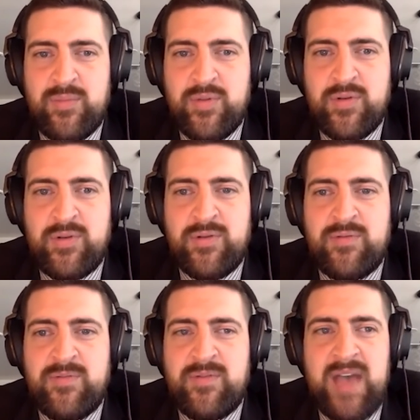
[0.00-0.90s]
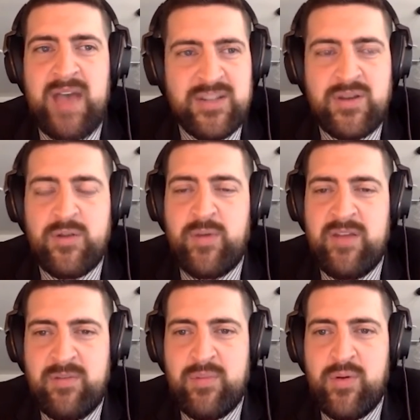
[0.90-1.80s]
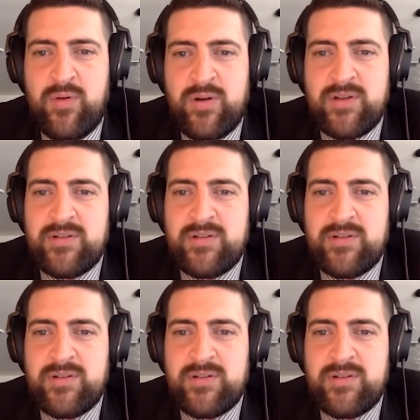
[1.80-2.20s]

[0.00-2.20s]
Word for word: improve as you get away from porn.